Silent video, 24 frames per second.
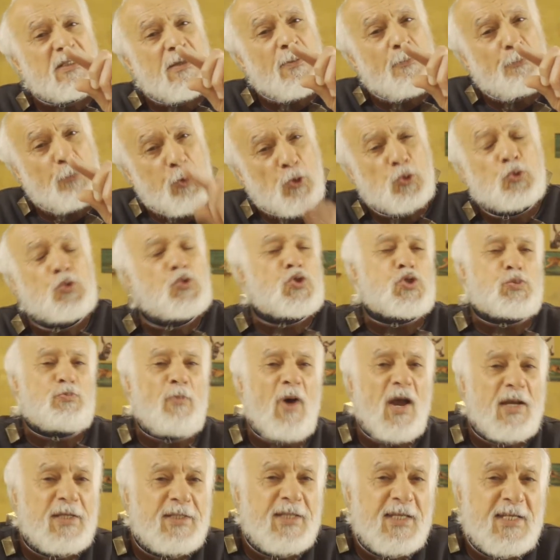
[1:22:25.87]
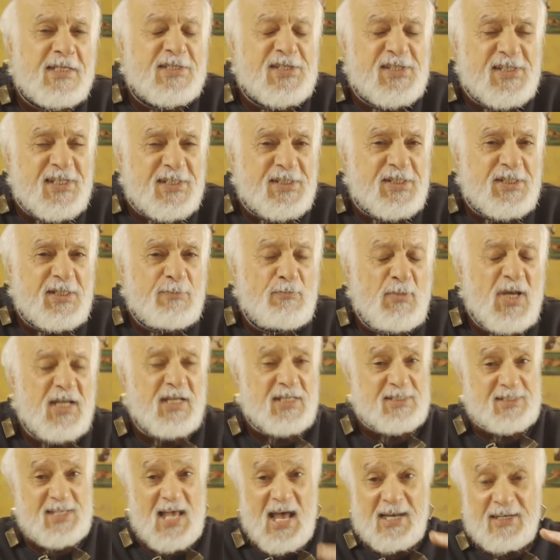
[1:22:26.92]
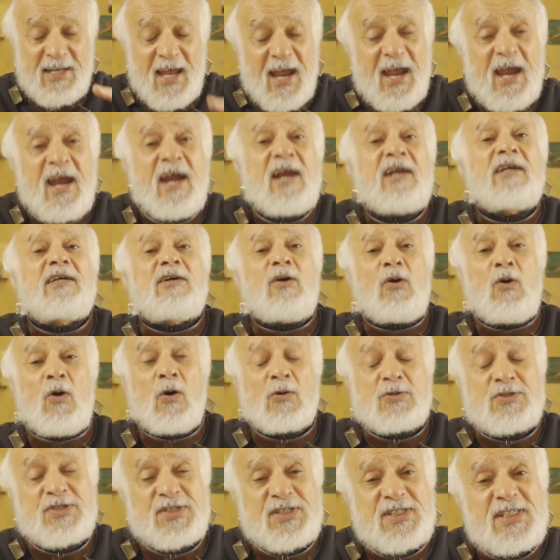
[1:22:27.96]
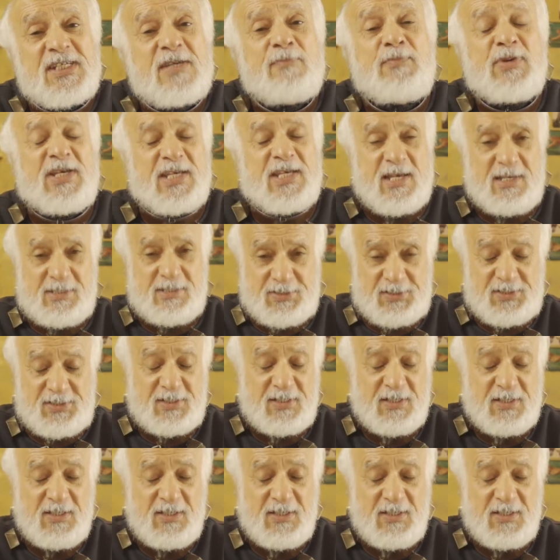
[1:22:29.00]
produced by the 60 Minutes and aired on CBS,